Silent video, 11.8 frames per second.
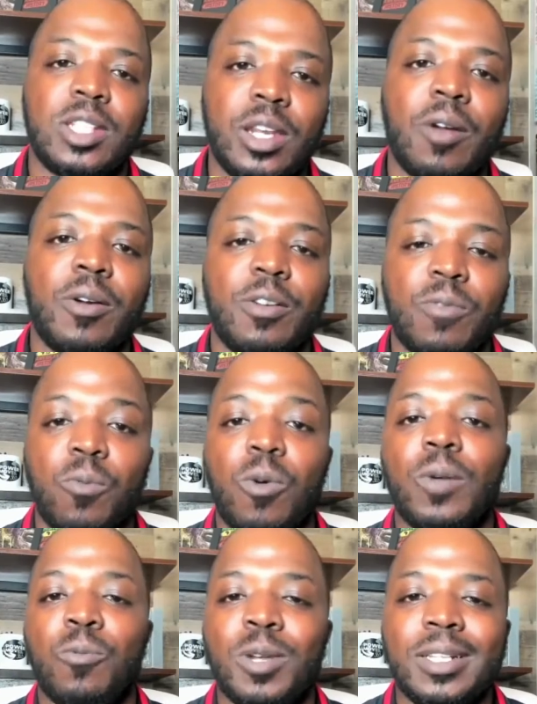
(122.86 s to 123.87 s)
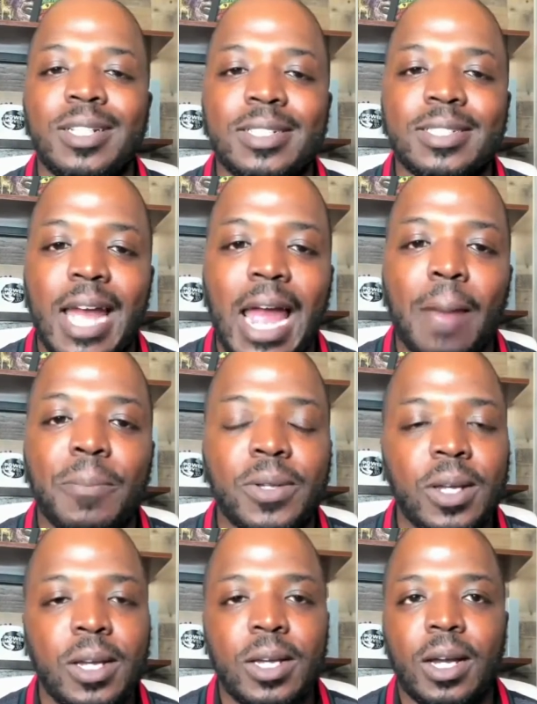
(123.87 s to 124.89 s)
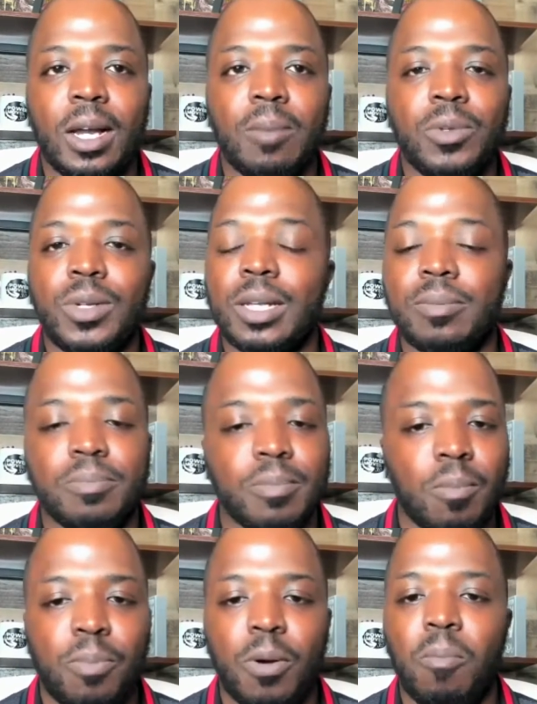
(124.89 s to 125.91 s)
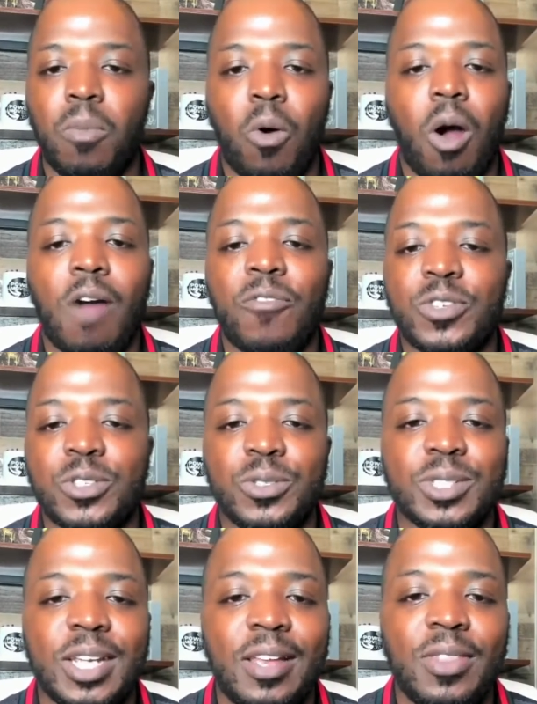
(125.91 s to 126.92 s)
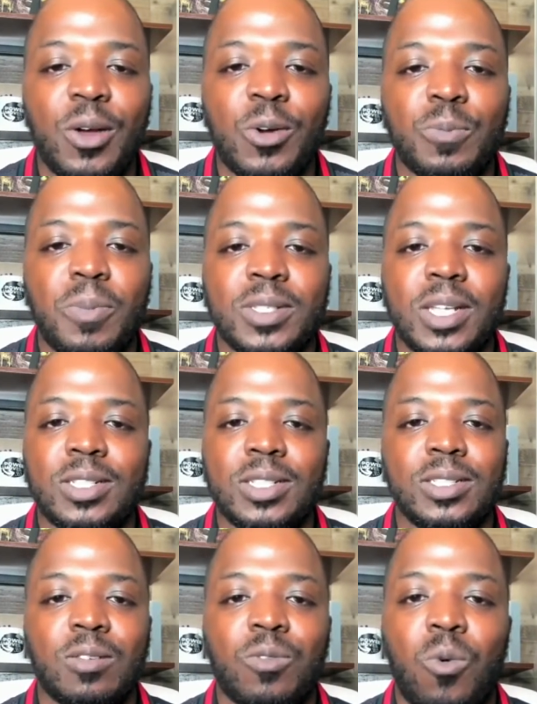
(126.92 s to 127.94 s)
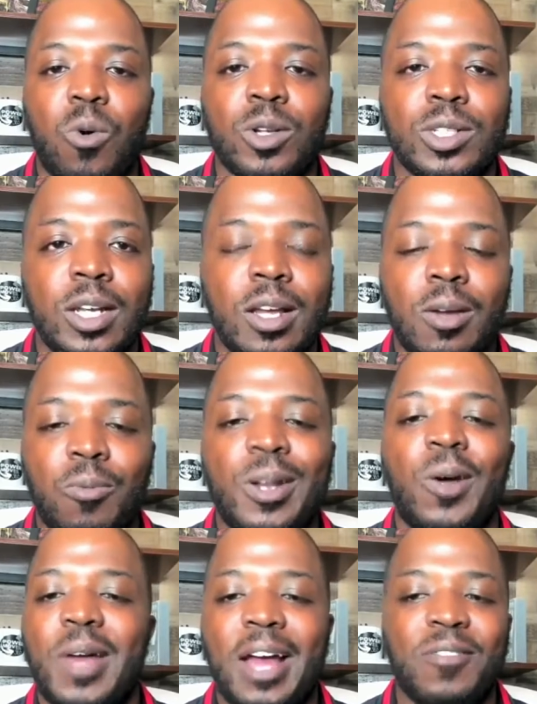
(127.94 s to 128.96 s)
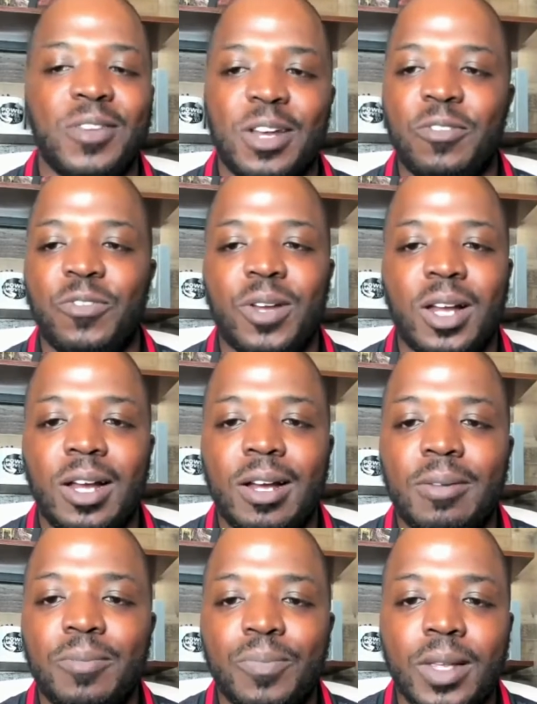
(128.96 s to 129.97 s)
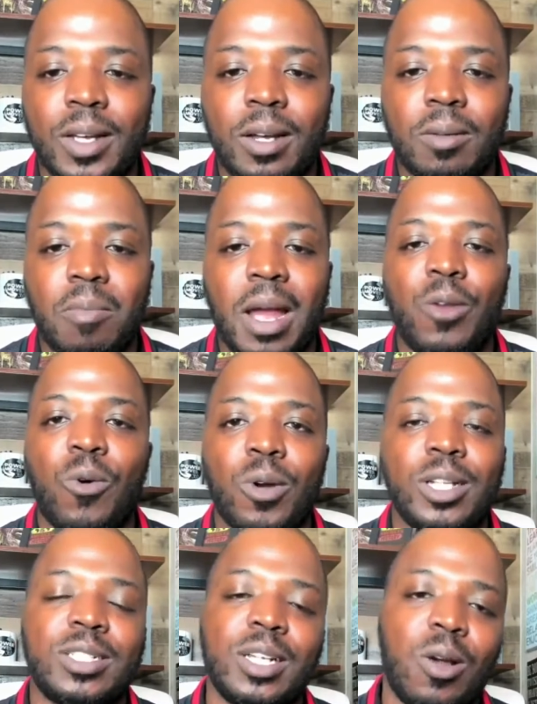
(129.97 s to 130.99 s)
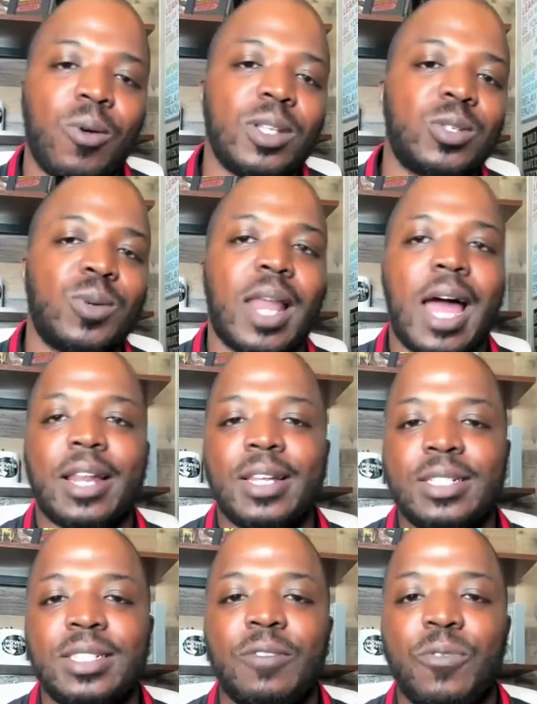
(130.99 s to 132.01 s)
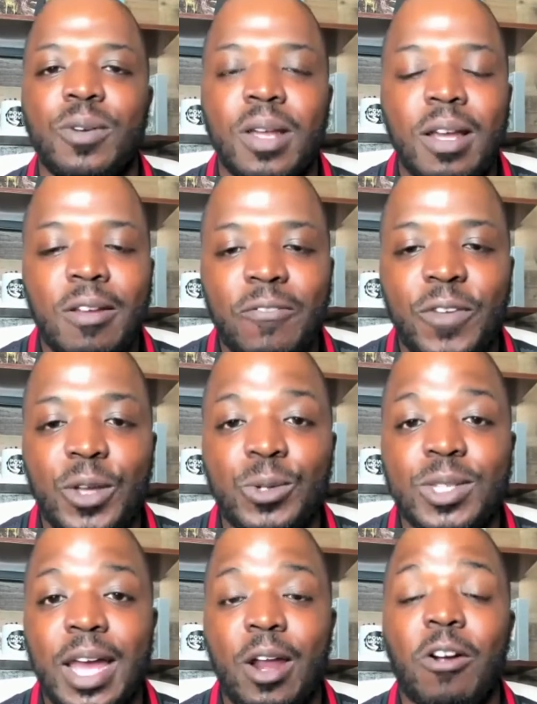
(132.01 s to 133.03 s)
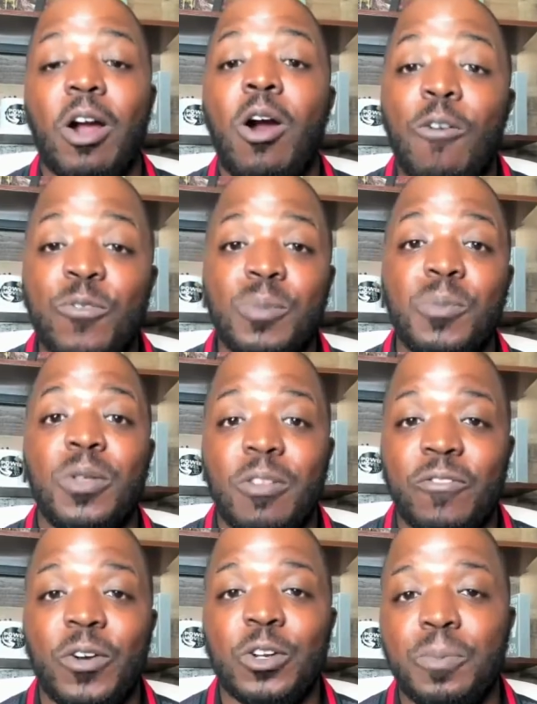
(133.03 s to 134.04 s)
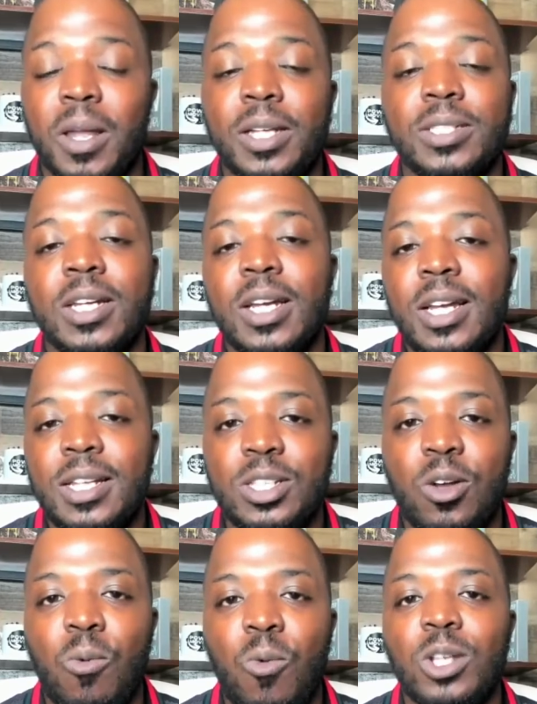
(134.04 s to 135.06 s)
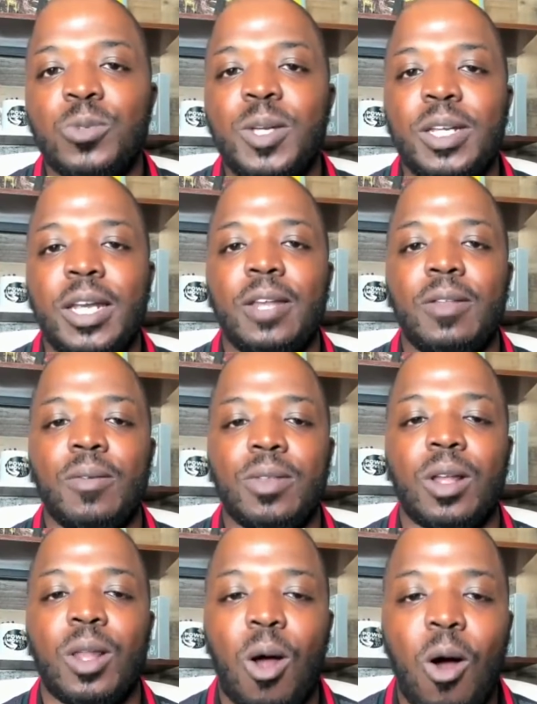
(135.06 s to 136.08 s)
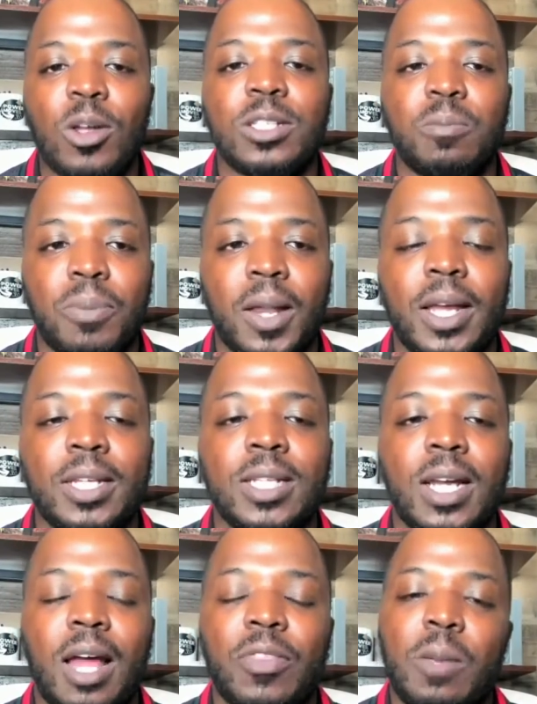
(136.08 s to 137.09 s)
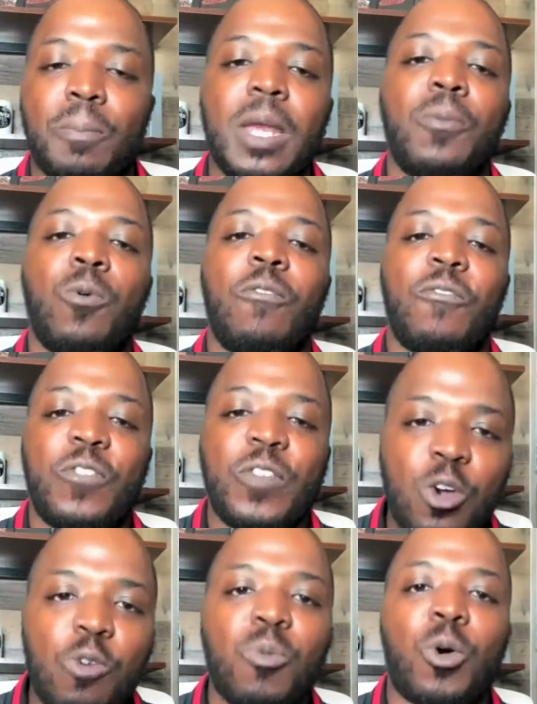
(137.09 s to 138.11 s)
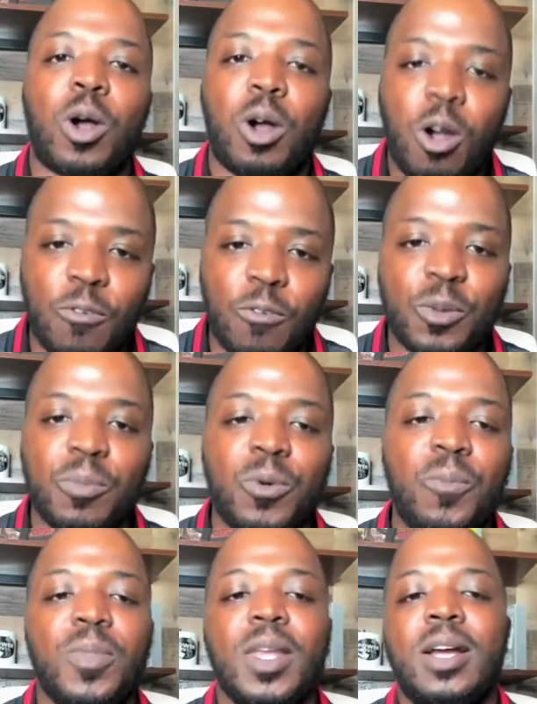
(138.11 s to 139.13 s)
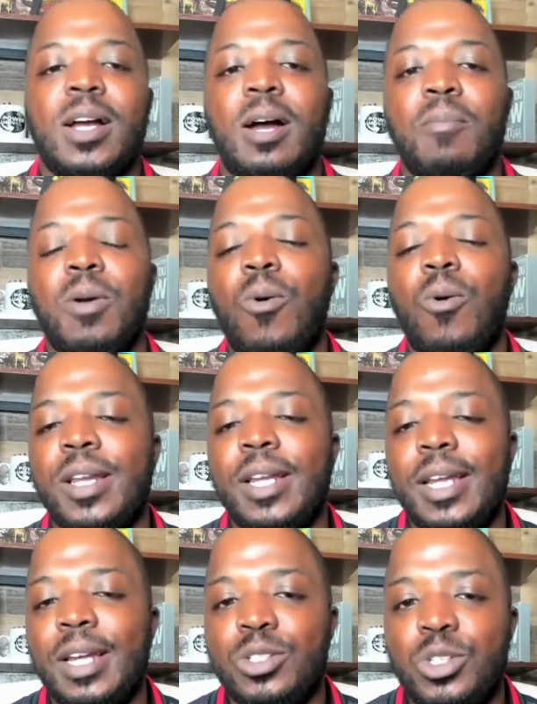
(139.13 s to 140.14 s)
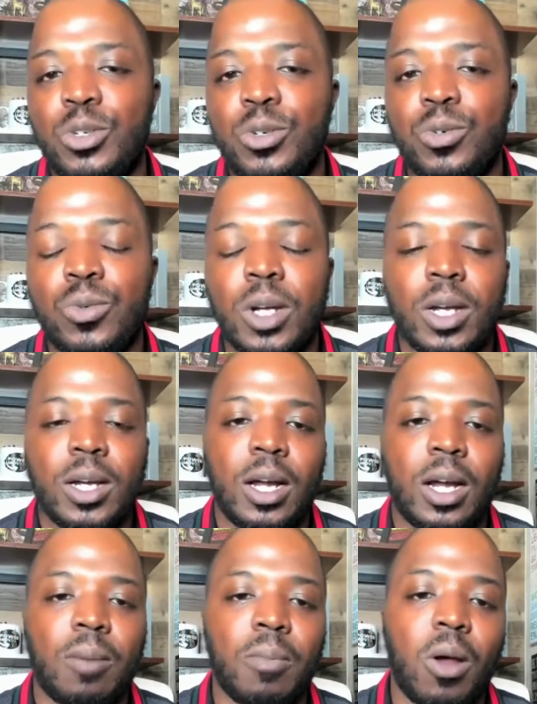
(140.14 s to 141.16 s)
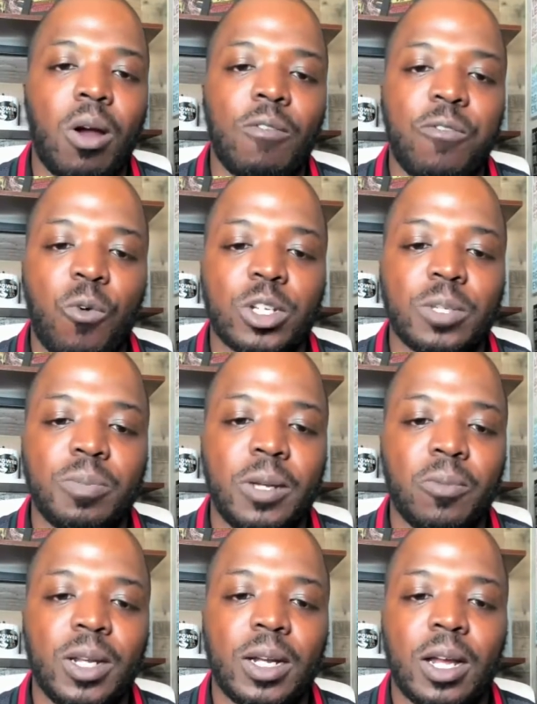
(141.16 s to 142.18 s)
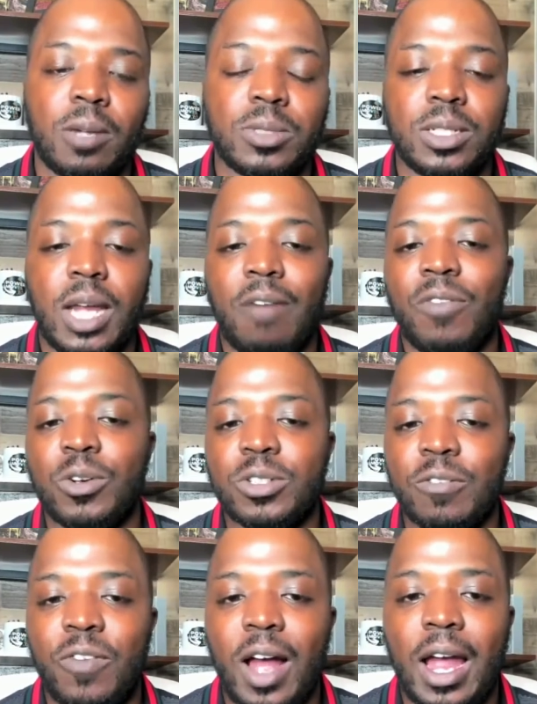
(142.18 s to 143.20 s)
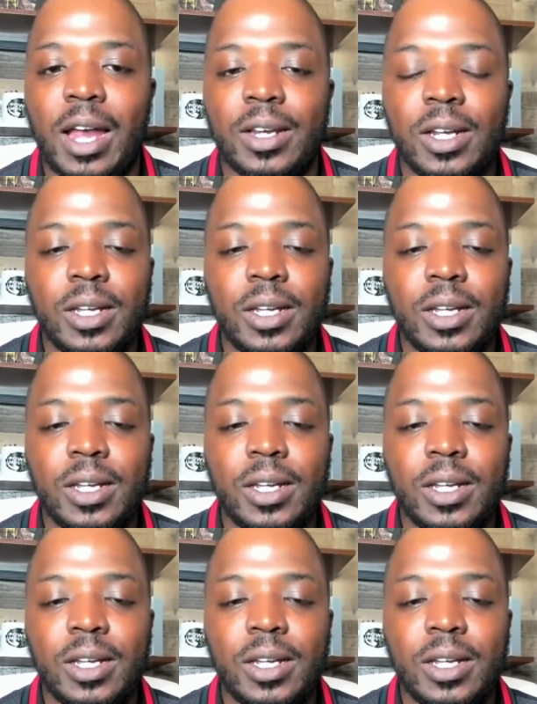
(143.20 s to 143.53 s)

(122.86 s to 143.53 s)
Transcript: the narrative of what really needs to happen. Um, you can put more officers in those positions. Of course, we don't have enough um, uh, minorities to go into a lot of these different fields that are comfortable in the first place. So once we get the laws in place, I think people will feel more comfortable um, going into um, law enforcement when it comes to diversifying